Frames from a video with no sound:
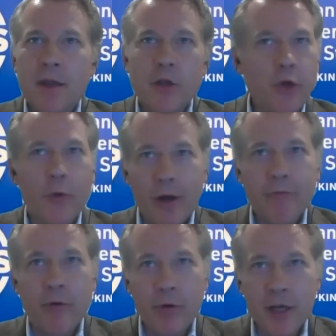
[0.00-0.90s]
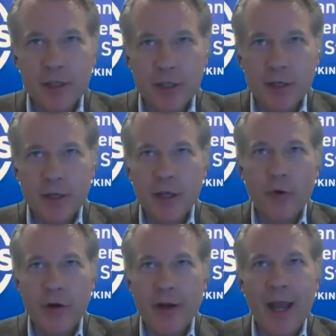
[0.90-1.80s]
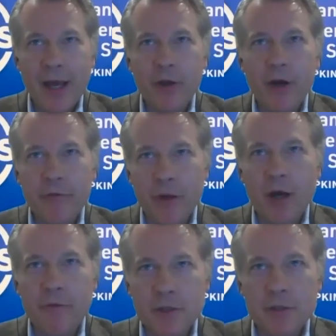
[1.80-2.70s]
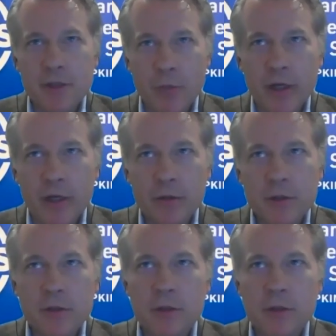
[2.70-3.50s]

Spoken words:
you don't run for president in order to hand off the office to someone else.